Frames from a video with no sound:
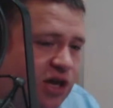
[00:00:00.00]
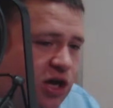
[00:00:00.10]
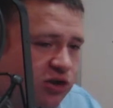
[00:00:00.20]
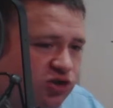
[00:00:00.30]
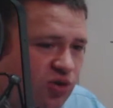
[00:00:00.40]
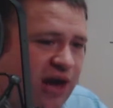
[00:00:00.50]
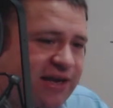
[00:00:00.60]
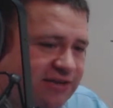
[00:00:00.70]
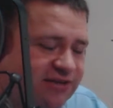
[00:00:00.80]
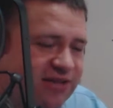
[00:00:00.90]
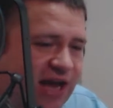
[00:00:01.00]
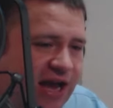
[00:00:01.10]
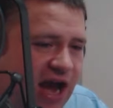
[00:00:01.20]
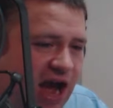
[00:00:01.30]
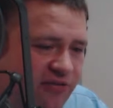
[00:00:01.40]
So I can say
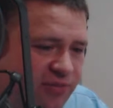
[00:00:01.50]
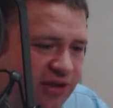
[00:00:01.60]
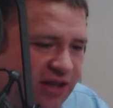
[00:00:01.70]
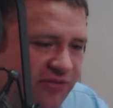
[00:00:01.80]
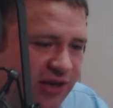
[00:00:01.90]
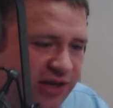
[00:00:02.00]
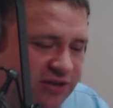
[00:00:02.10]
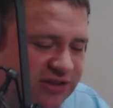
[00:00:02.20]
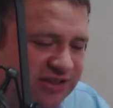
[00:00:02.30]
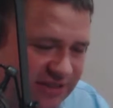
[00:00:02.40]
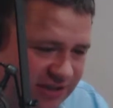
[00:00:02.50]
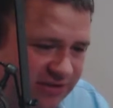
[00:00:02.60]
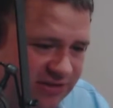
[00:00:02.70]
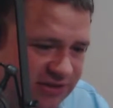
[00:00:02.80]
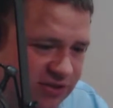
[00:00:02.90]
I've been living here
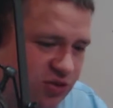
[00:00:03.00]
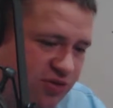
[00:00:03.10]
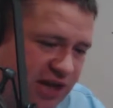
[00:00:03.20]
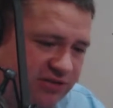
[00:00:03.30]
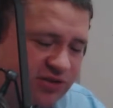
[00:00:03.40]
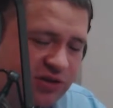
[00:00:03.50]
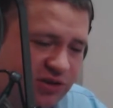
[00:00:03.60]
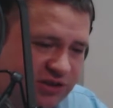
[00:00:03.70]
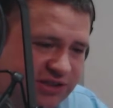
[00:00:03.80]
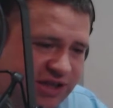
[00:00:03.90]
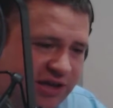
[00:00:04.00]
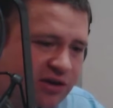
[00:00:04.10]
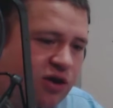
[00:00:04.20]
since 2013,